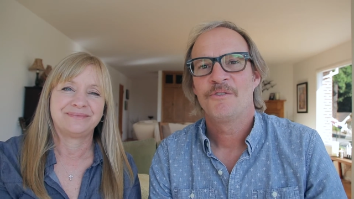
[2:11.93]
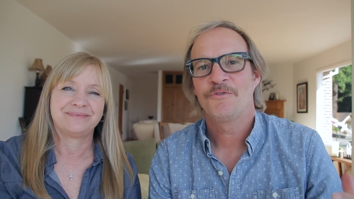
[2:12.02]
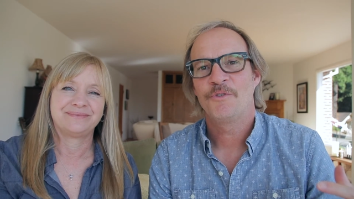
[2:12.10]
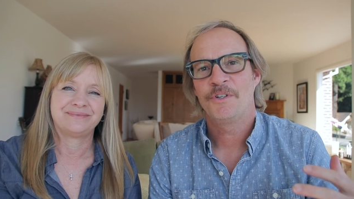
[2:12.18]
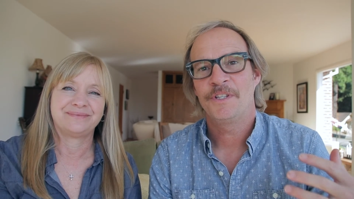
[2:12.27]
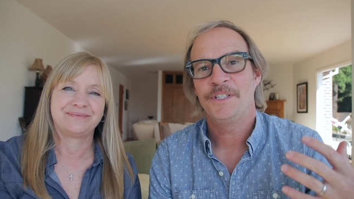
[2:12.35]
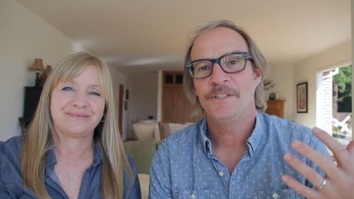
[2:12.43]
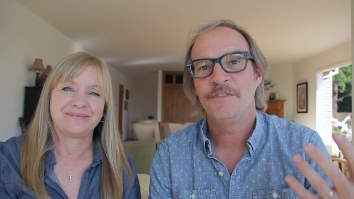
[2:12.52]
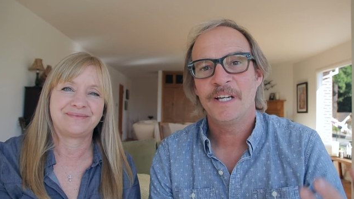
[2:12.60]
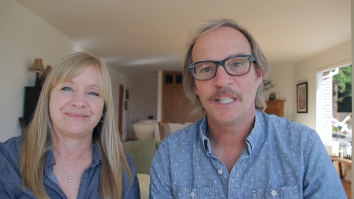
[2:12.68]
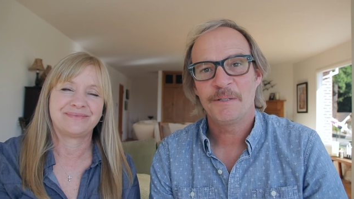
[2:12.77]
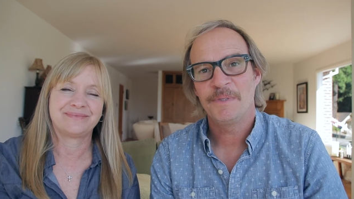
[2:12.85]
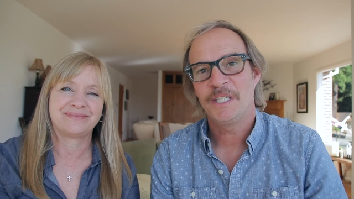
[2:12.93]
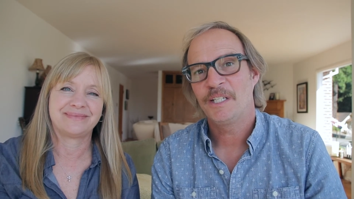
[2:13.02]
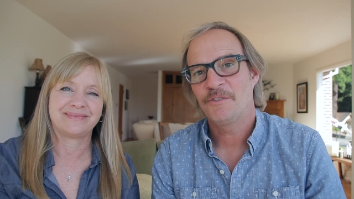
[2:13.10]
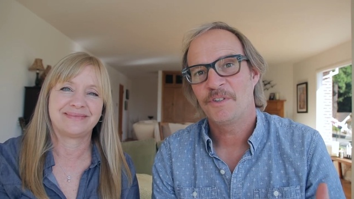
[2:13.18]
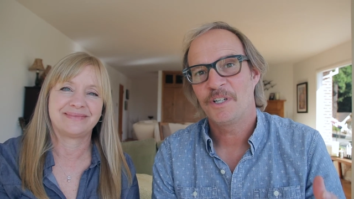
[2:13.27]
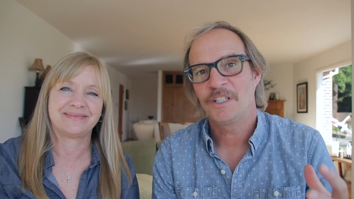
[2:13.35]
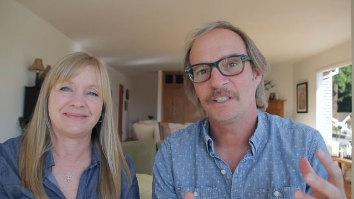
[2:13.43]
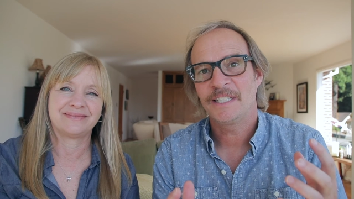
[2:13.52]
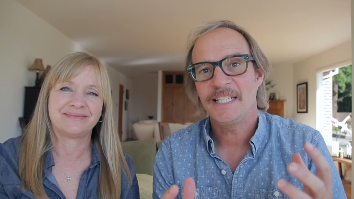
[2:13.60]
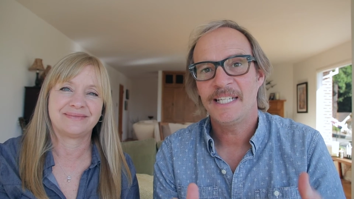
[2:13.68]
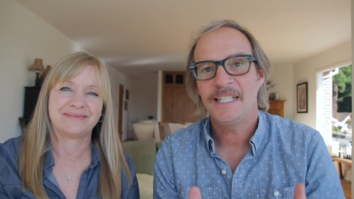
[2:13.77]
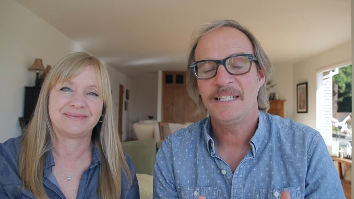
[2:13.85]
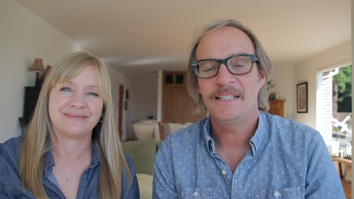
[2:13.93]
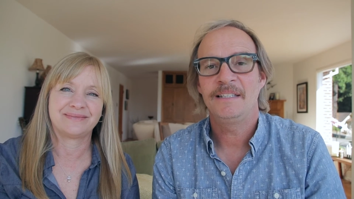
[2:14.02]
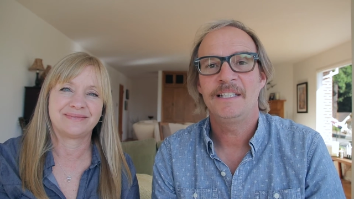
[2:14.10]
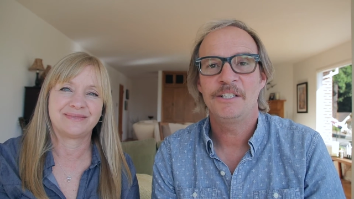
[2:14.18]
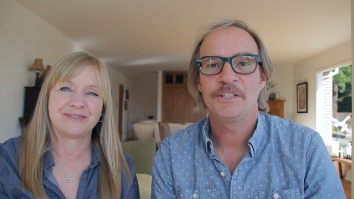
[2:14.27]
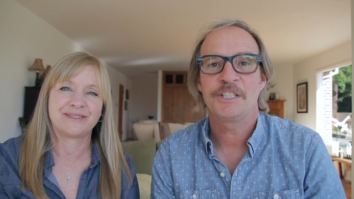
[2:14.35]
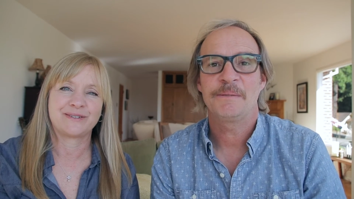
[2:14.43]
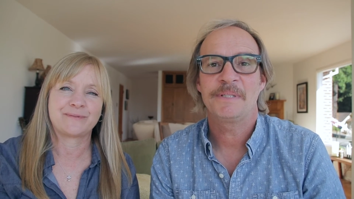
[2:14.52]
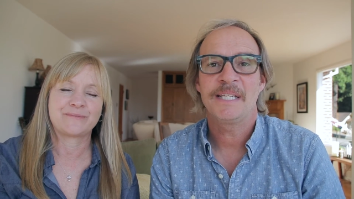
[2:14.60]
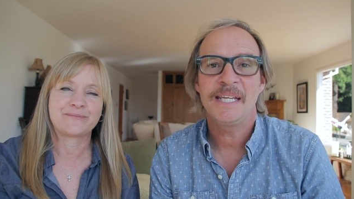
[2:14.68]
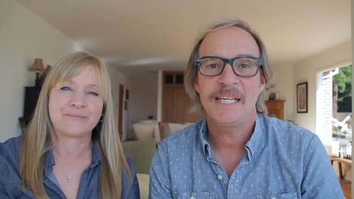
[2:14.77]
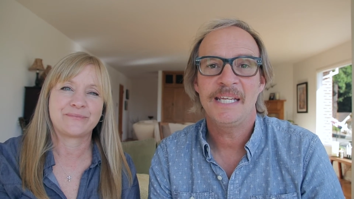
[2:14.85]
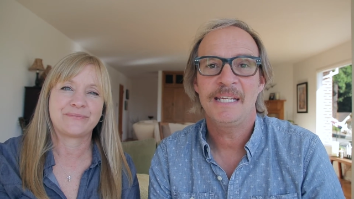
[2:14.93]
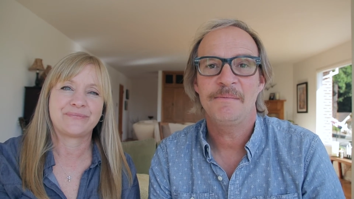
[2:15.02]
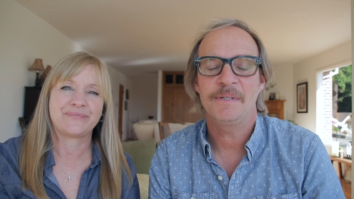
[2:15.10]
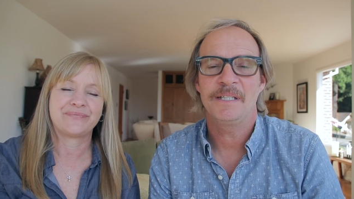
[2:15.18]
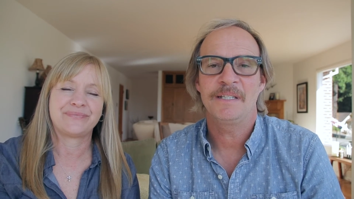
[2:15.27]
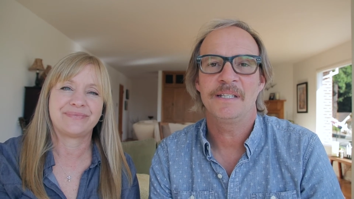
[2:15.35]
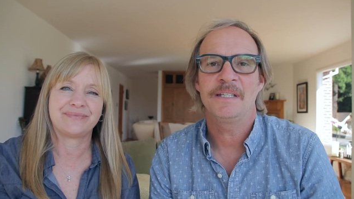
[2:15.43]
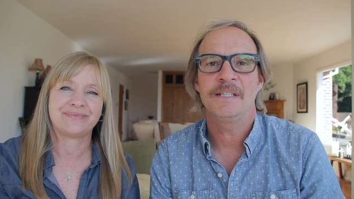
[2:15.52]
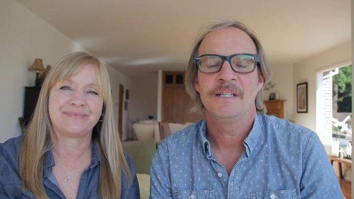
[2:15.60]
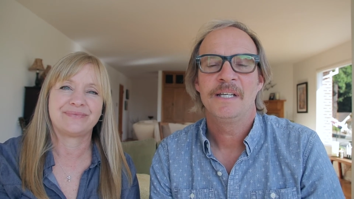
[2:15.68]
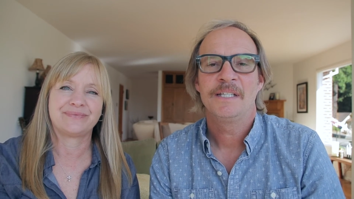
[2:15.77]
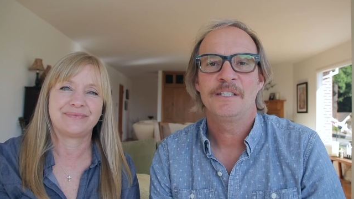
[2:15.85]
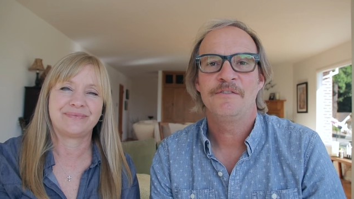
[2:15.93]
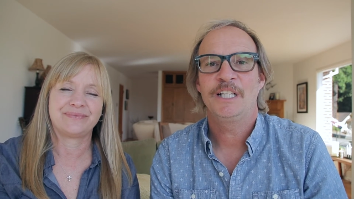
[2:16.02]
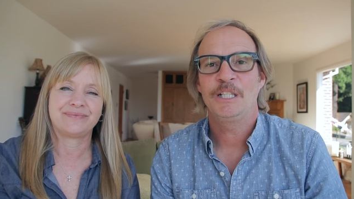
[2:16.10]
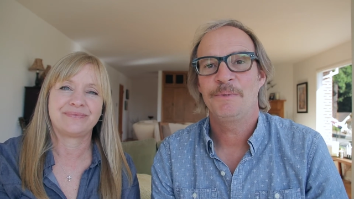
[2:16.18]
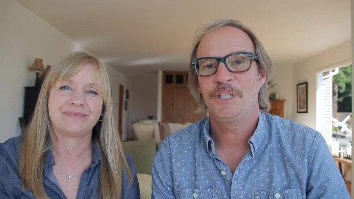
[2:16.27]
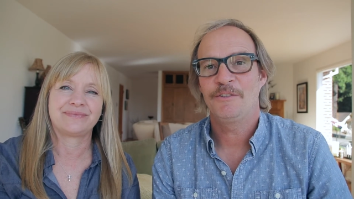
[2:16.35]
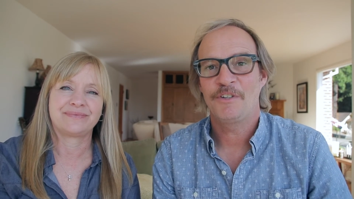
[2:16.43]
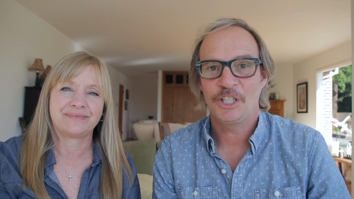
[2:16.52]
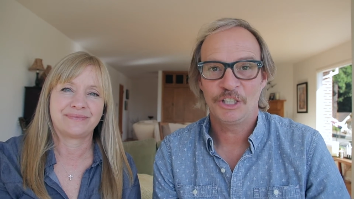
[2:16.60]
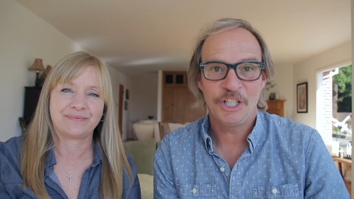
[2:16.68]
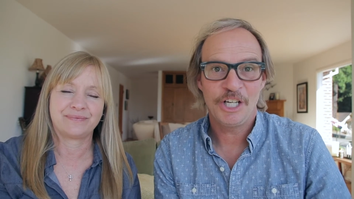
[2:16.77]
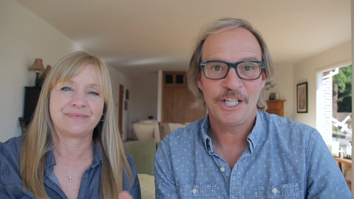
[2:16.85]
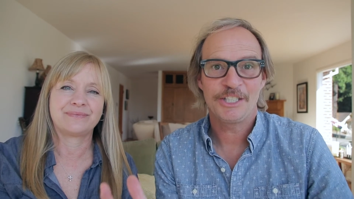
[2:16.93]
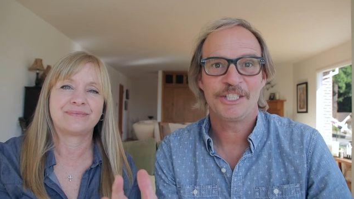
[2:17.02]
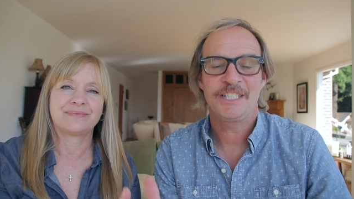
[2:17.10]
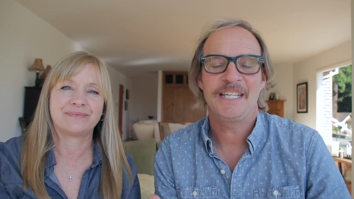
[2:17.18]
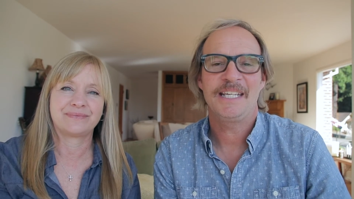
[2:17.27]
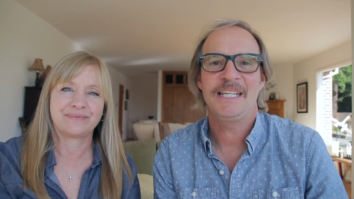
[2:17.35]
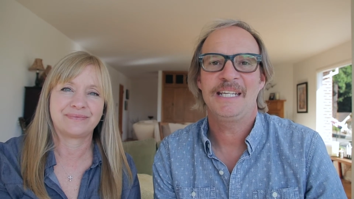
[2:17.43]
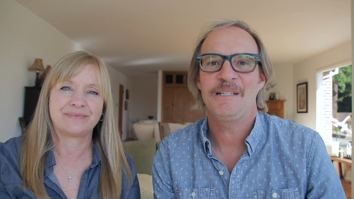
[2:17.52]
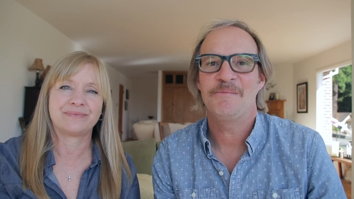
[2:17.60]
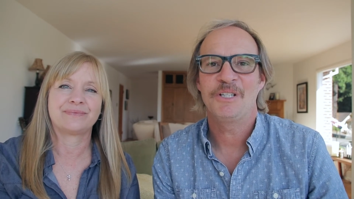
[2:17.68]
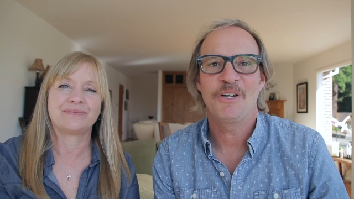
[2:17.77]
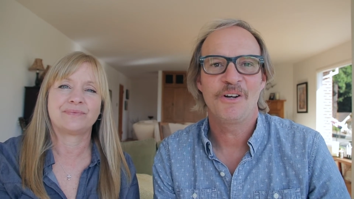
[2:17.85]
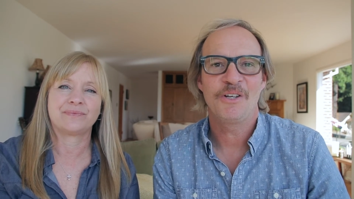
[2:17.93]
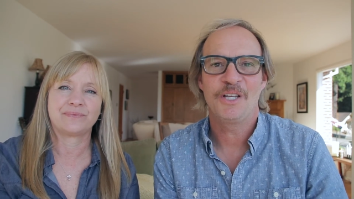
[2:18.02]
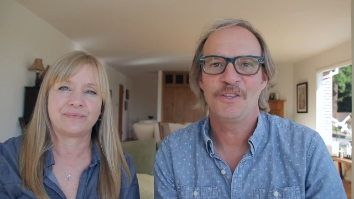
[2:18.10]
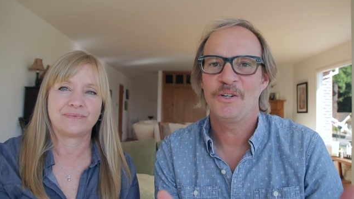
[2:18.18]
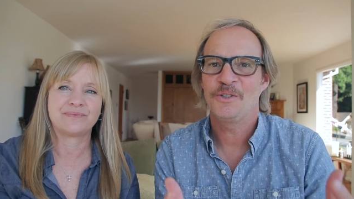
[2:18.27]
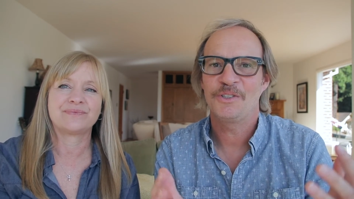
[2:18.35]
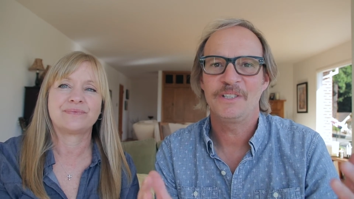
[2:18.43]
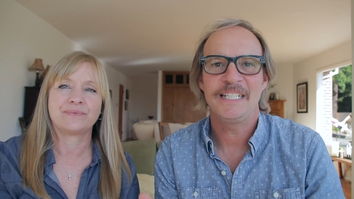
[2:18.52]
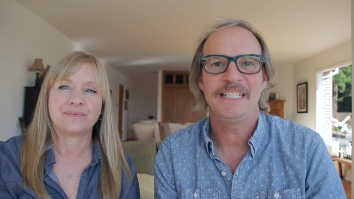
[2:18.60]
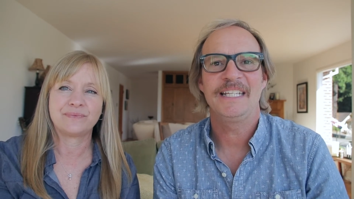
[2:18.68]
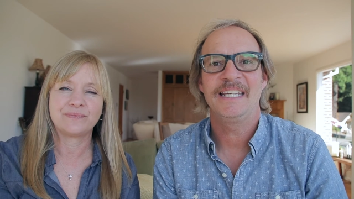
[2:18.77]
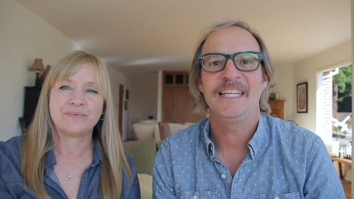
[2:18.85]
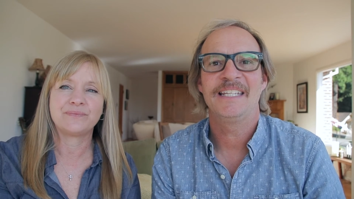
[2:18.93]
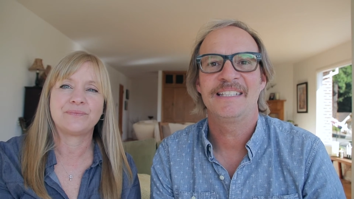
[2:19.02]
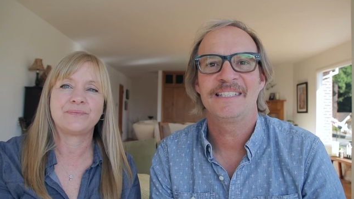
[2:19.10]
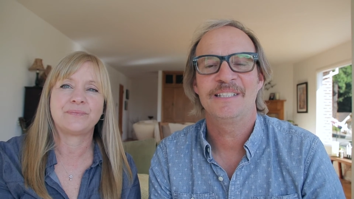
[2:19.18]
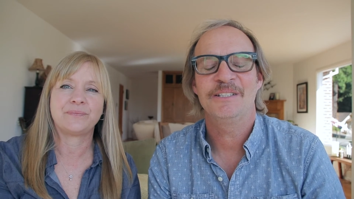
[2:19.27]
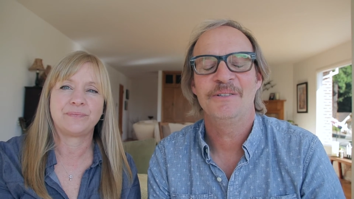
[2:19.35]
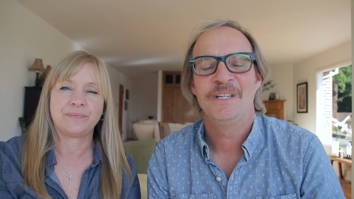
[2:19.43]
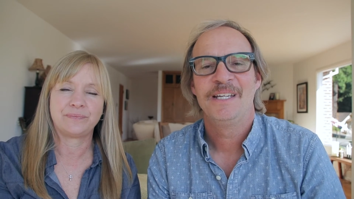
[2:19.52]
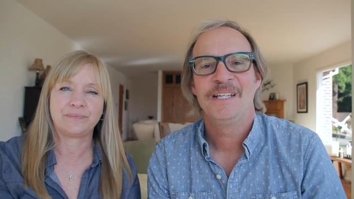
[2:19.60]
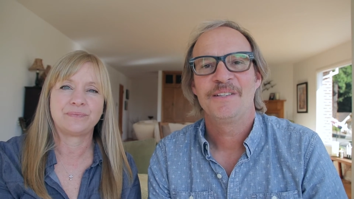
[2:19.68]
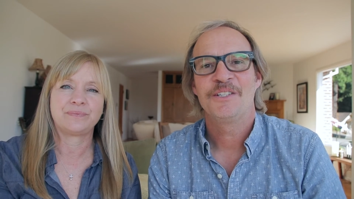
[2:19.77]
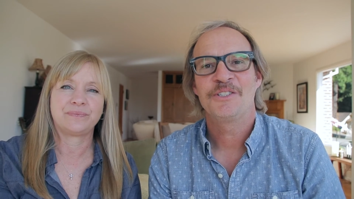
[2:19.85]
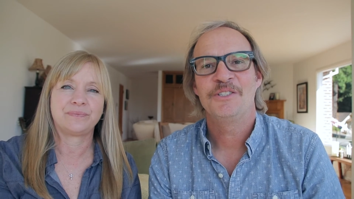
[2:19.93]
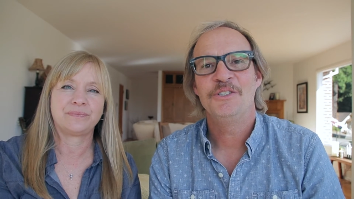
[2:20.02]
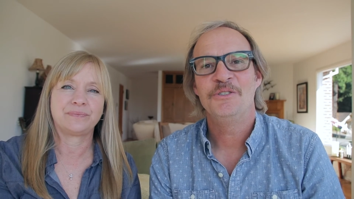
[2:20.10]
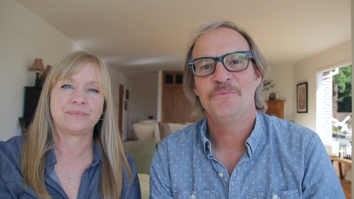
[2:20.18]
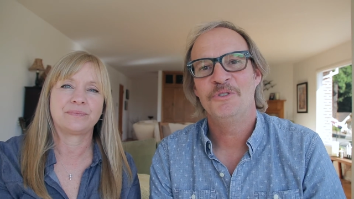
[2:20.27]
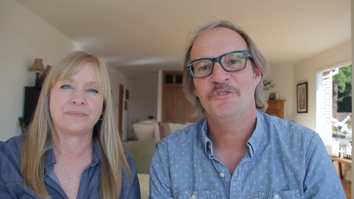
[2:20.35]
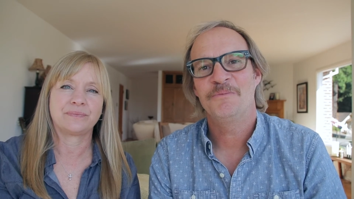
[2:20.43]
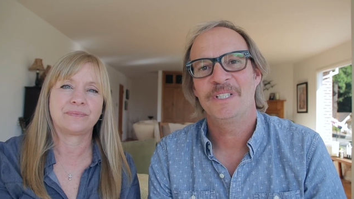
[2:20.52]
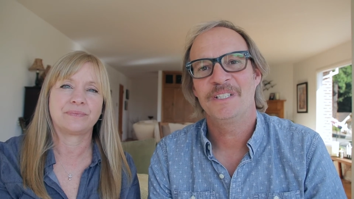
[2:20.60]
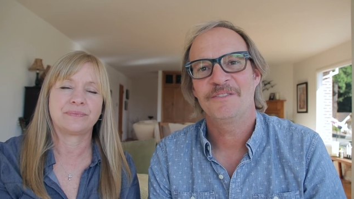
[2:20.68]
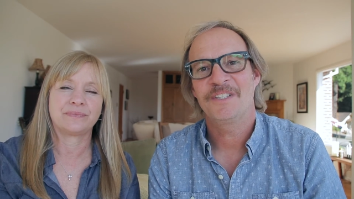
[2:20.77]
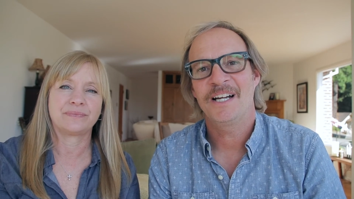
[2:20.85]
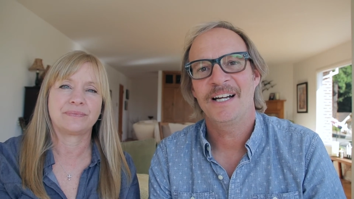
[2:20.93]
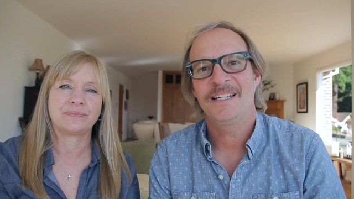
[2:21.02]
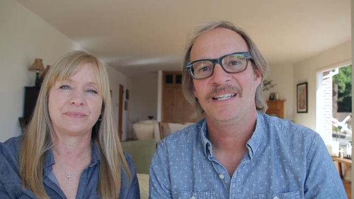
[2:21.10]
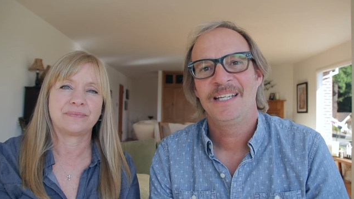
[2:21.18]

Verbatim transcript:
Speaker 1: for the development of our lead leadership team and the development of our launch team and, and those leaning into this new movement of God.